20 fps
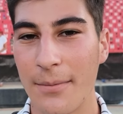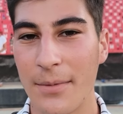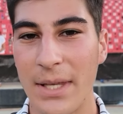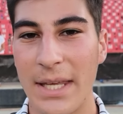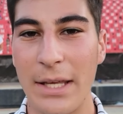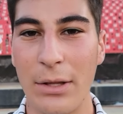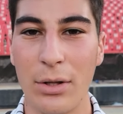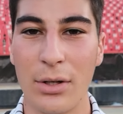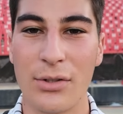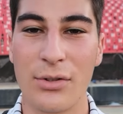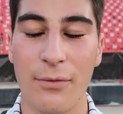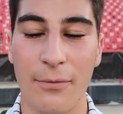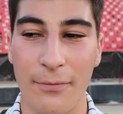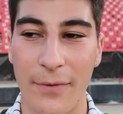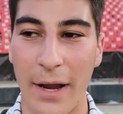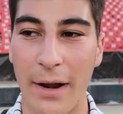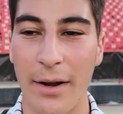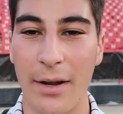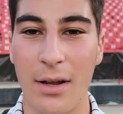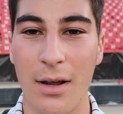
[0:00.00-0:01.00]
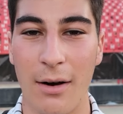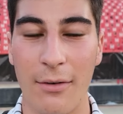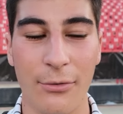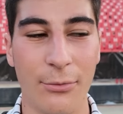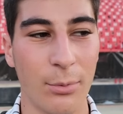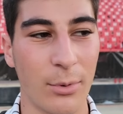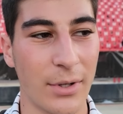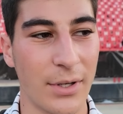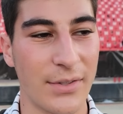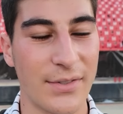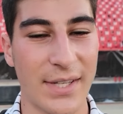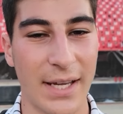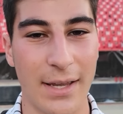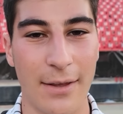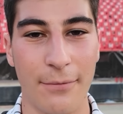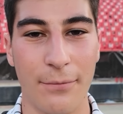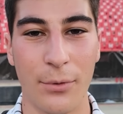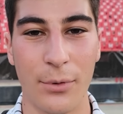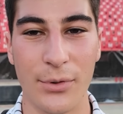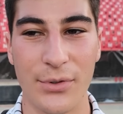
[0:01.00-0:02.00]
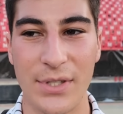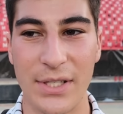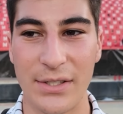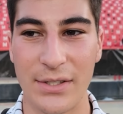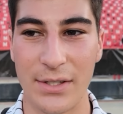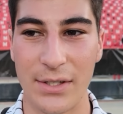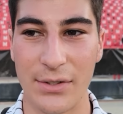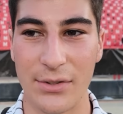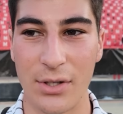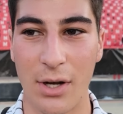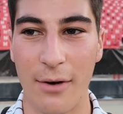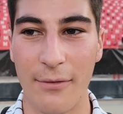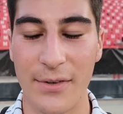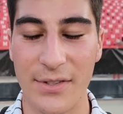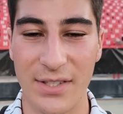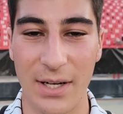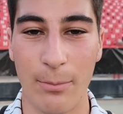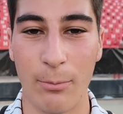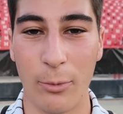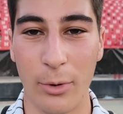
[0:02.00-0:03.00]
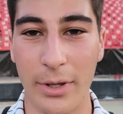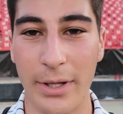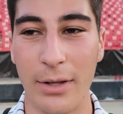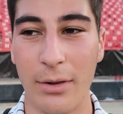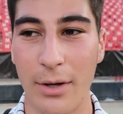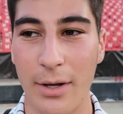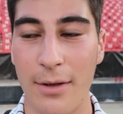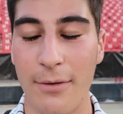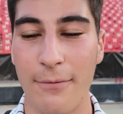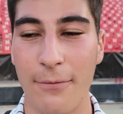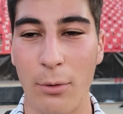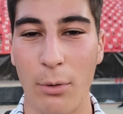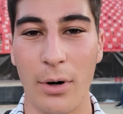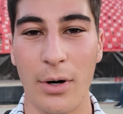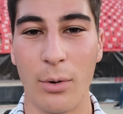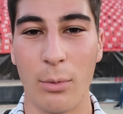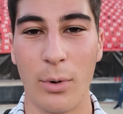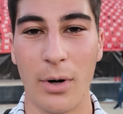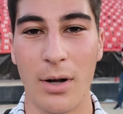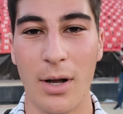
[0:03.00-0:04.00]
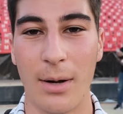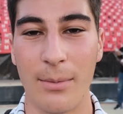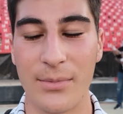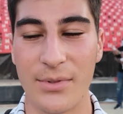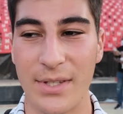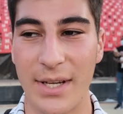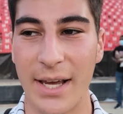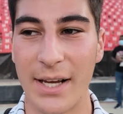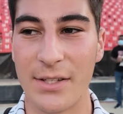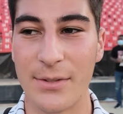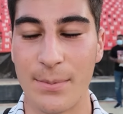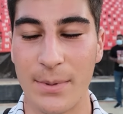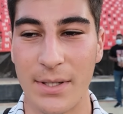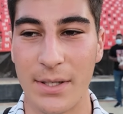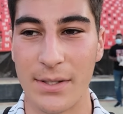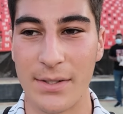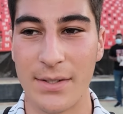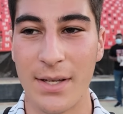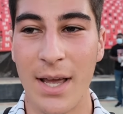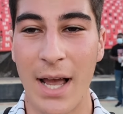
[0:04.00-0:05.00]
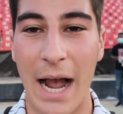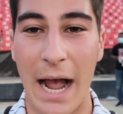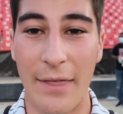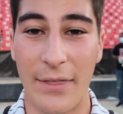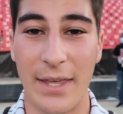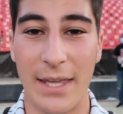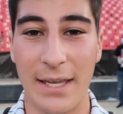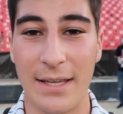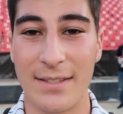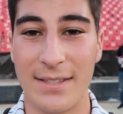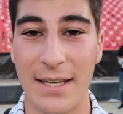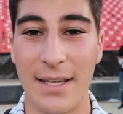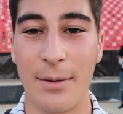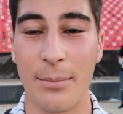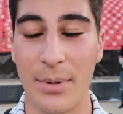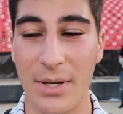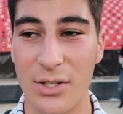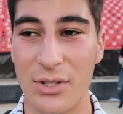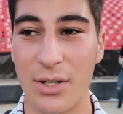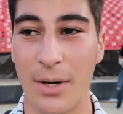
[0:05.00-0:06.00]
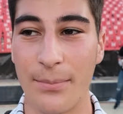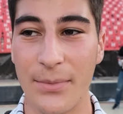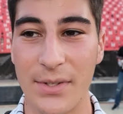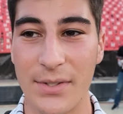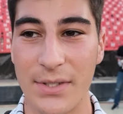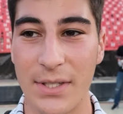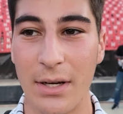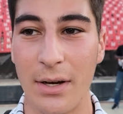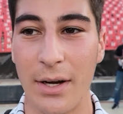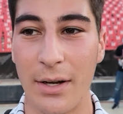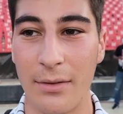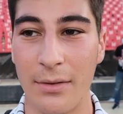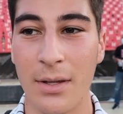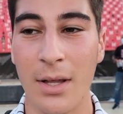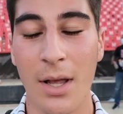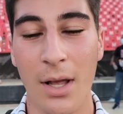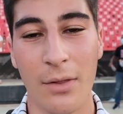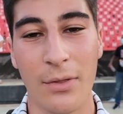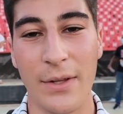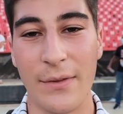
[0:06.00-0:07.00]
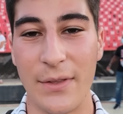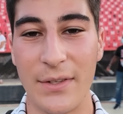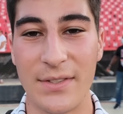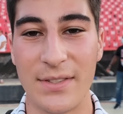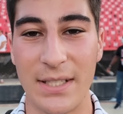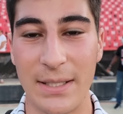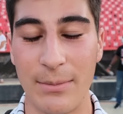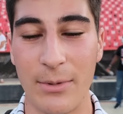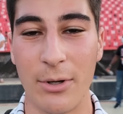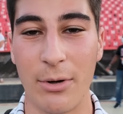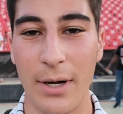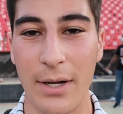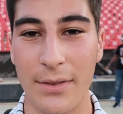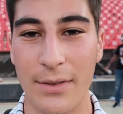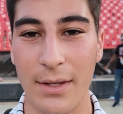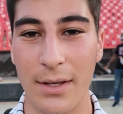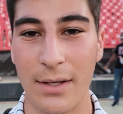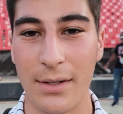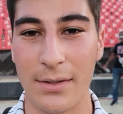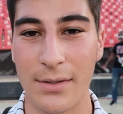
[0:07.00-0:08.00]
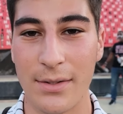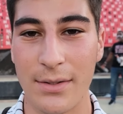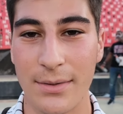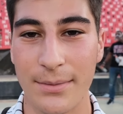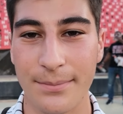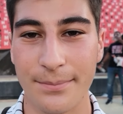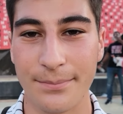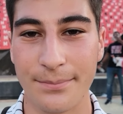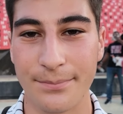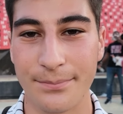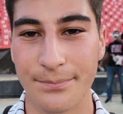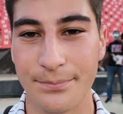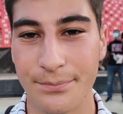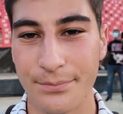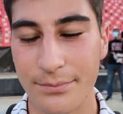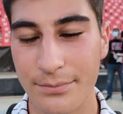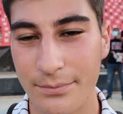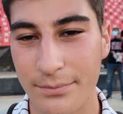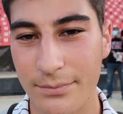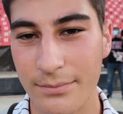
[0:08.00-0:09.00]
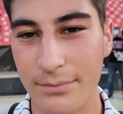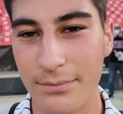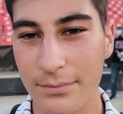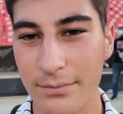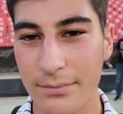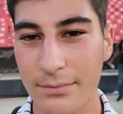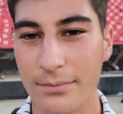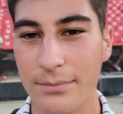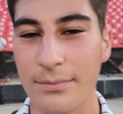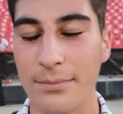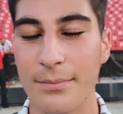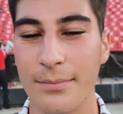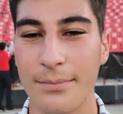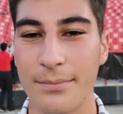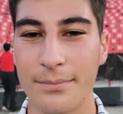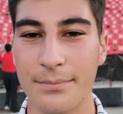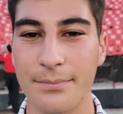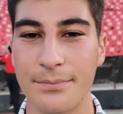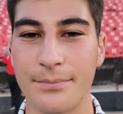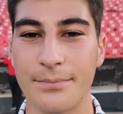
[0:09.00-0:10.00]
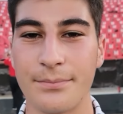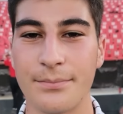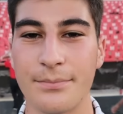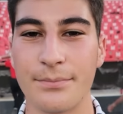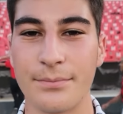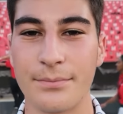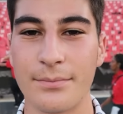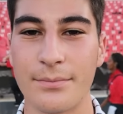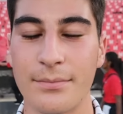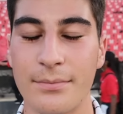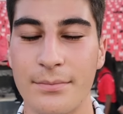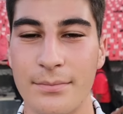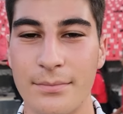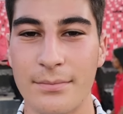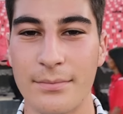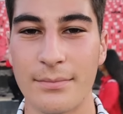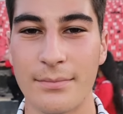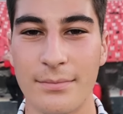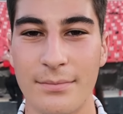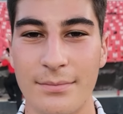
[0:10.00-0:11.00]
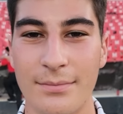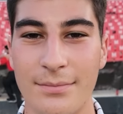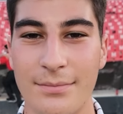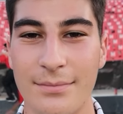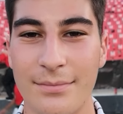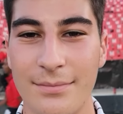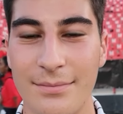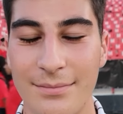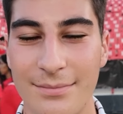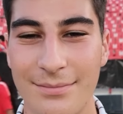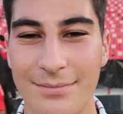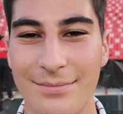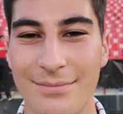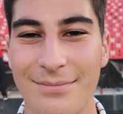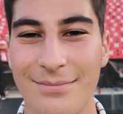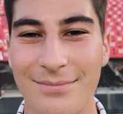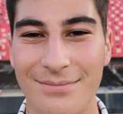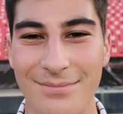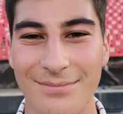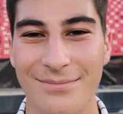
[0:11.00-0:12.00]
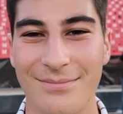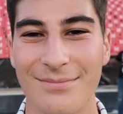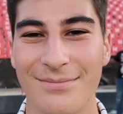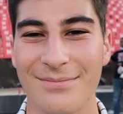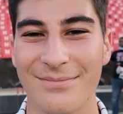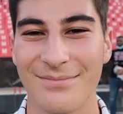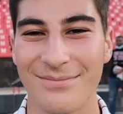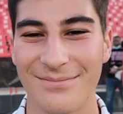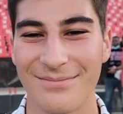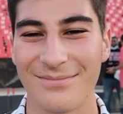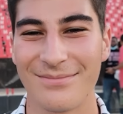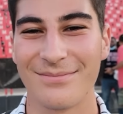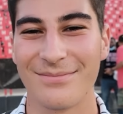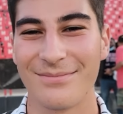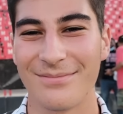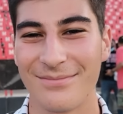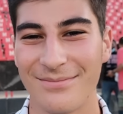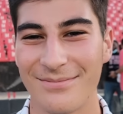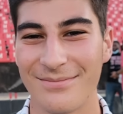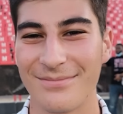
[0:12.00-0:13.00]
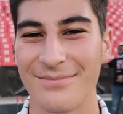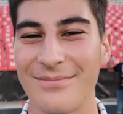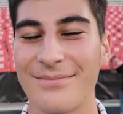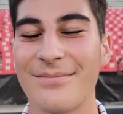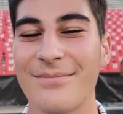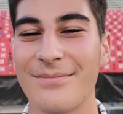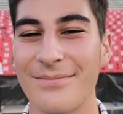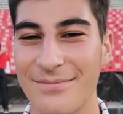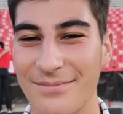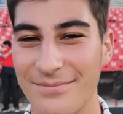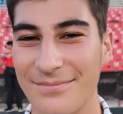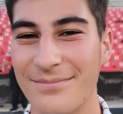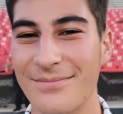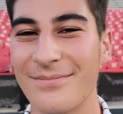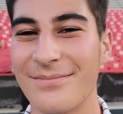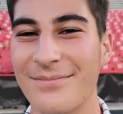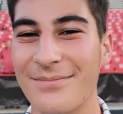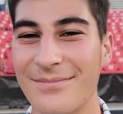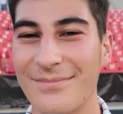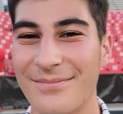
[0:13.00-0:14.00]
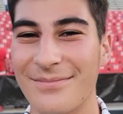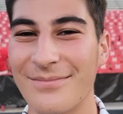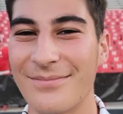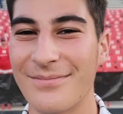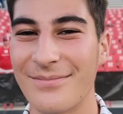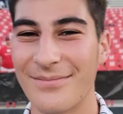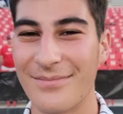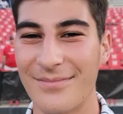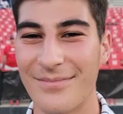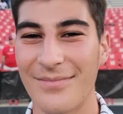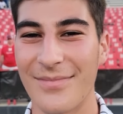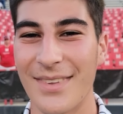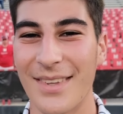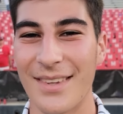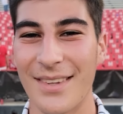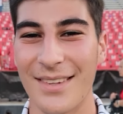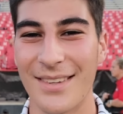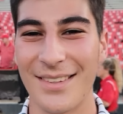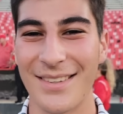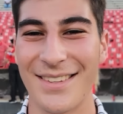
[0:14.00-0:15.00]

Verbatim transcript: he looks very comfortable in his second full season in this offense. I'm really looking forward to what comes next because I think he can take a big jump this year and lead this team to great things. Well, today was part of a big jump. This has been the Big Dog Post Game Show. We're going to go in for the press conference. Jack, thanks for all your help.